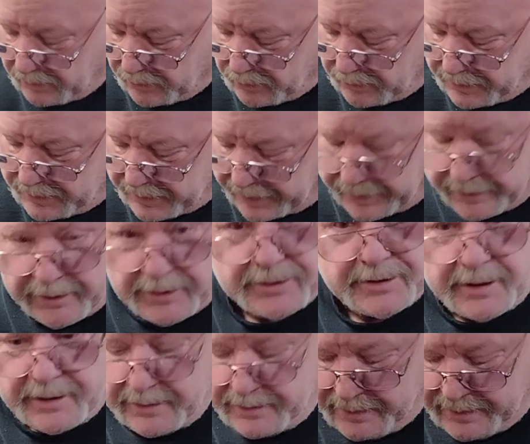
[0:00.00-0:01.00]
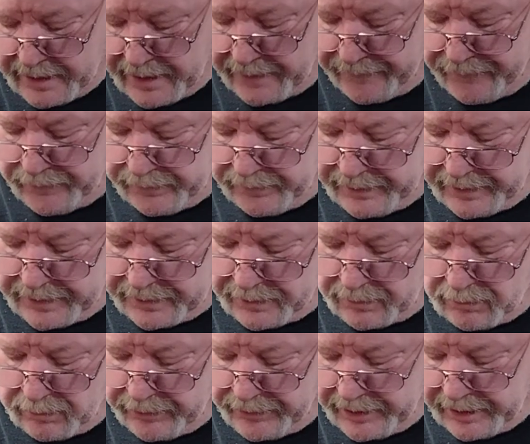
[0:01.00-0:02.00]
Good tires. Not if you can get
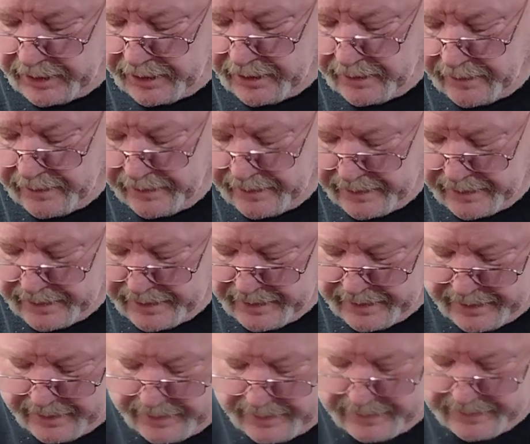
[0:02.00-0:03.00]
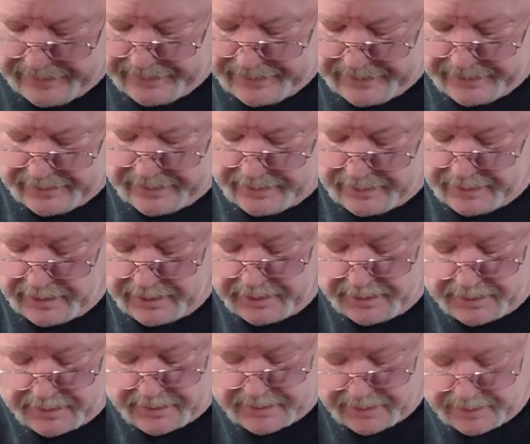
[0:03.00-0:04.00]
the whole thing here. And
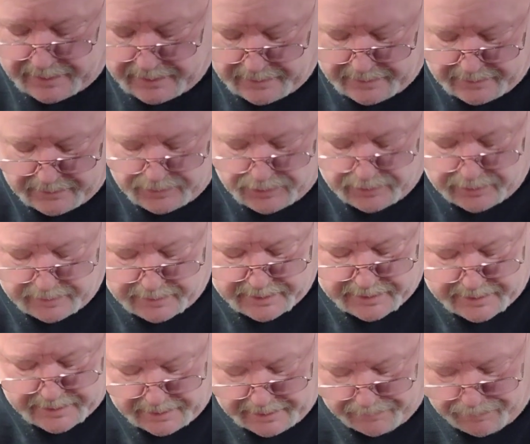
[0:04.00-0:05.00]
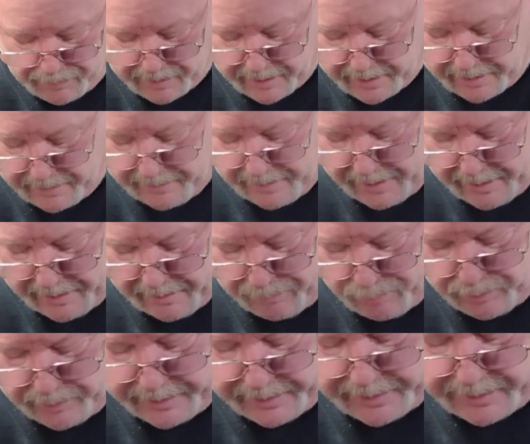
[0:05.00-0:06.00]
these should slip on
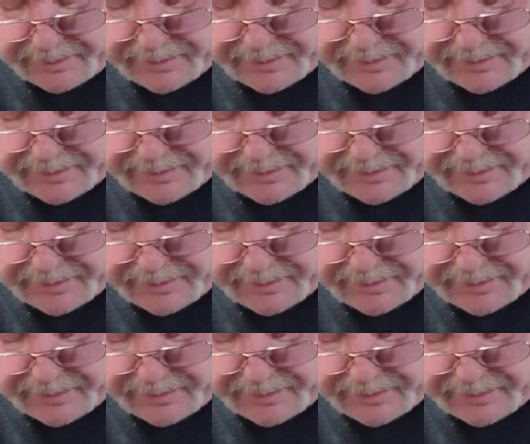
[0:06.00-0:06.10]
pretty